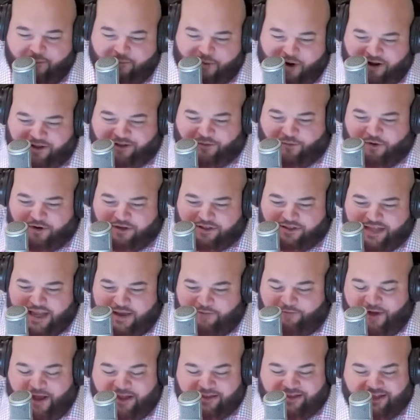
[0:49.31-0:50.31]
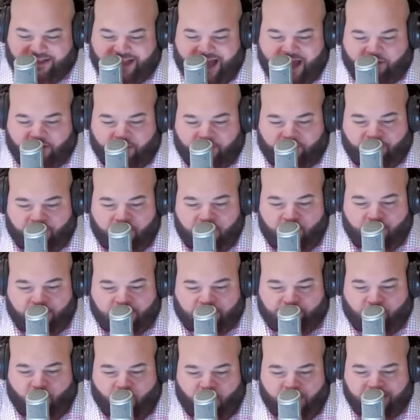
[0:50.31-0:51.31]
Baltimore's defense allowed the
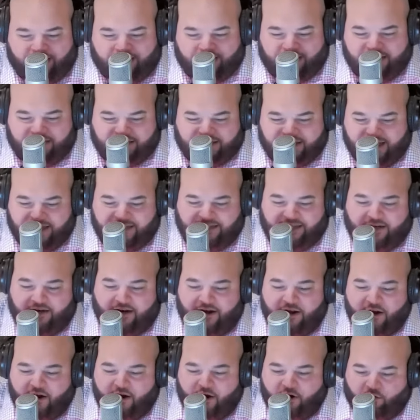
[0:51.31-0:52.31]
fewest points this season.